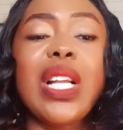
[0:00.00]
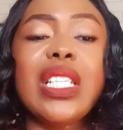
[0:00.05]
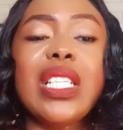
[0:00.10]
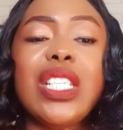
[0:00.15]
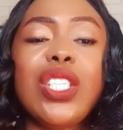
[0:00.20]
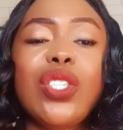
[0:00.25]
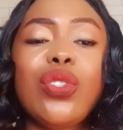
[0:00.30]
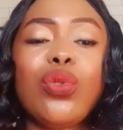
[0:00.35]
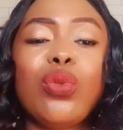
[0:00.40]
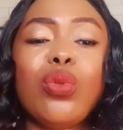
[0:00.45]

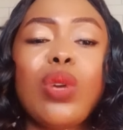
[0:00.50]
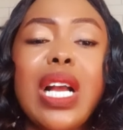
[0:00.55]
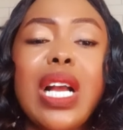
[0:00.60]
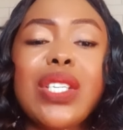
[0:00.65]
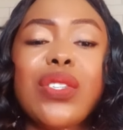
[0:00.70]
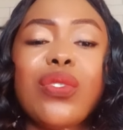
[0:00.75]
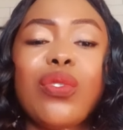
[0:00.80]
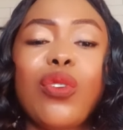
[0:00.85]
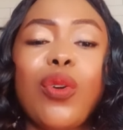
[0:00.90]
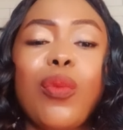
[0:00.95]
This
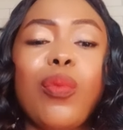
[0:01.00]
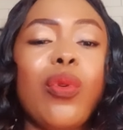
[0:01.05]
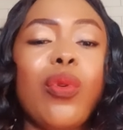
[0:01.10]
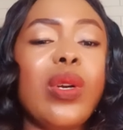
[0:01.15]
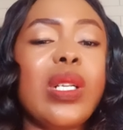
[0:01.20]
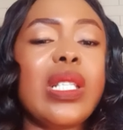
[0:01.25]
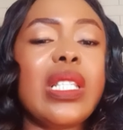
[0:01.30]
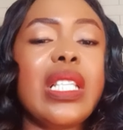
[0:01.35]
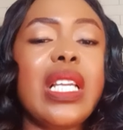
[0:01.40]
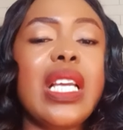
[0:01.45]
sugar scrub
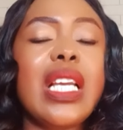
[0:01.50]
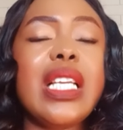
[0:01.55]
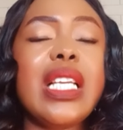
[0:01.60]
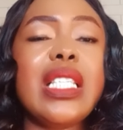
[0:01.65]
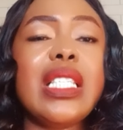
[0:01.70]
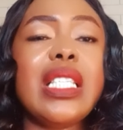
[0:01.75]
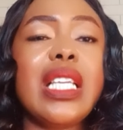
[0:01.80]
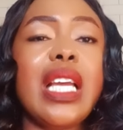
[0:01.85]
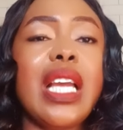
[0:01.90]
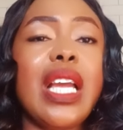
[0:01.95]

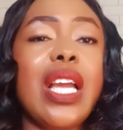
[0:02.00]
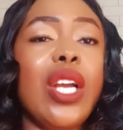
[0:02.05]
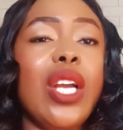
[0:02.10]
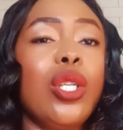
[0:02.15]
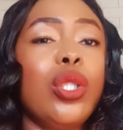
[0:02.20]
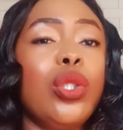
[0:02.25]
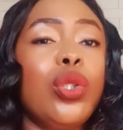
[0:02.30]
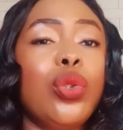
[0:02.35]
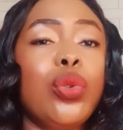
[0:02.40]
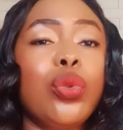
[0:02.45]
contains a
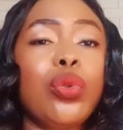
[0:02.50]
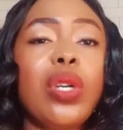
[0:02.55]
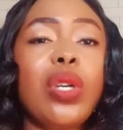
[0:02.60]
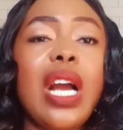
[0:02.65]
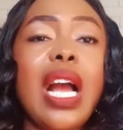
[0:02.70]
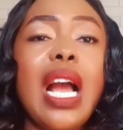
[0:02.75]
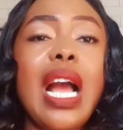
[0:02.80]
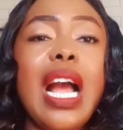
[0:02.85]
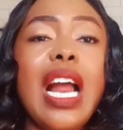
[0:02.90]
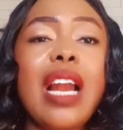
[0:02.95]

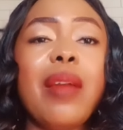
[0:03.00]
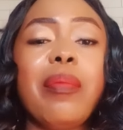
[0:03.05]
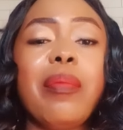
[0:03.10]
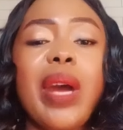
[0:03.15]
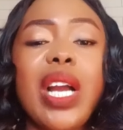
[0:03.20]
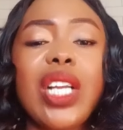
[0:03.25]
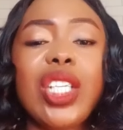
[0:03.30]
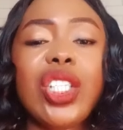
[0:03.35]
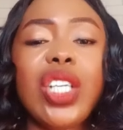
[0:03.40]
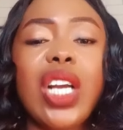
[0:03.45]
sugar and
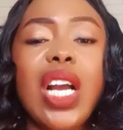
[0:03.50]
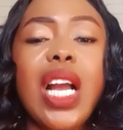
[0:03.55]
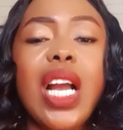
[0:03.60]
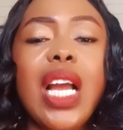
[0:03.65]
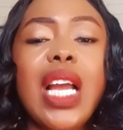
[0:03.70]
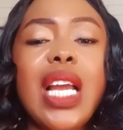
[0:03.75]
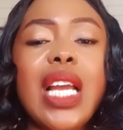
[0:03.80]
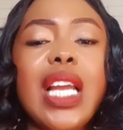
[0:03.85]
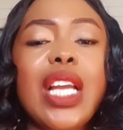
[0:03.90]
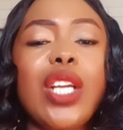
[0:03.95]
matcha.